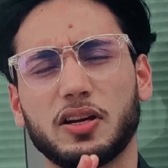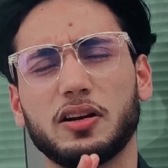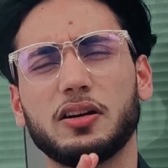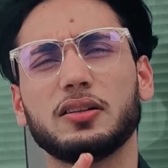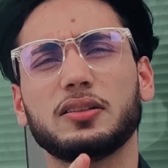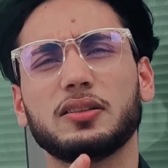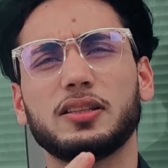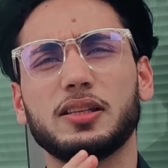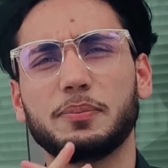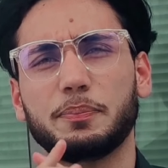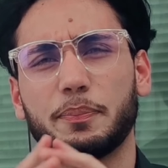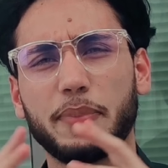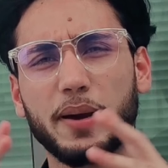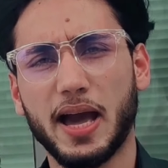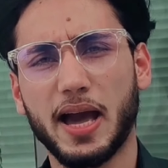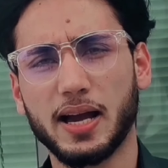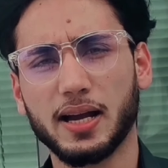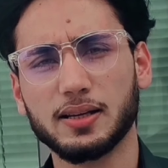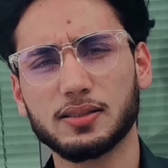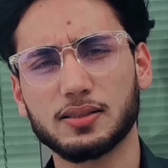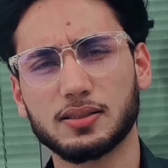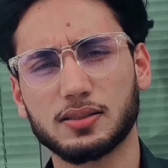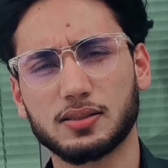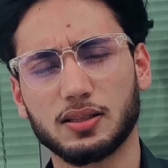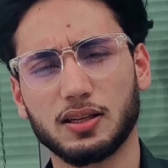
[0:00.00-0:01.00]
30
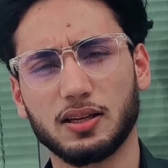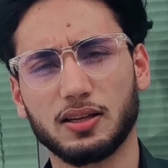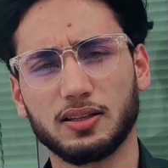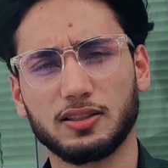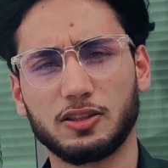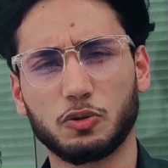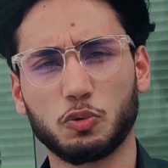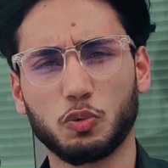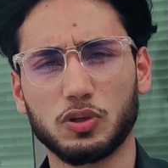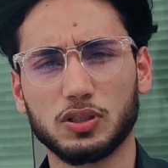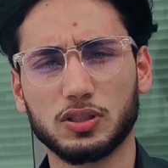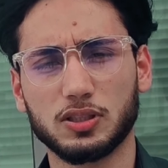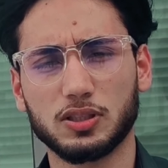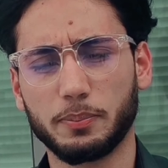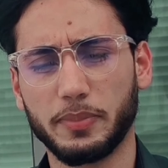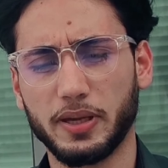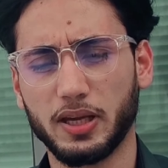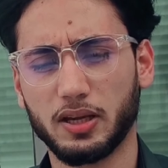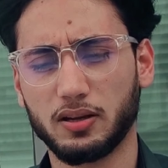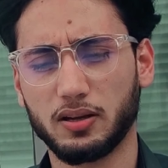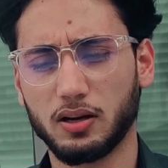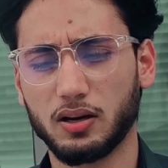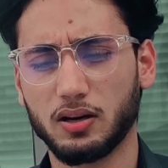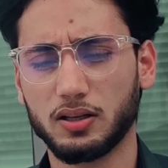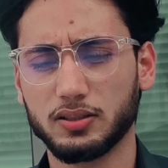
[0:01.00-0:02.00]
packs. It was a
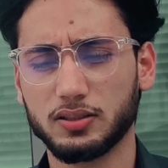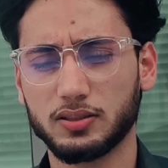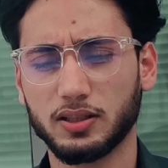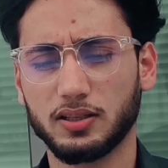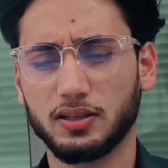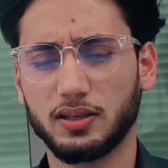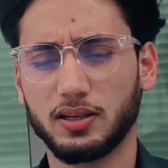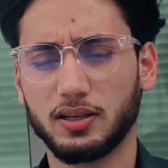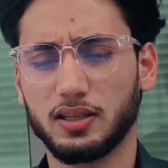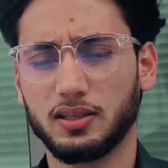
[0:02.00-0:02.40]
big carton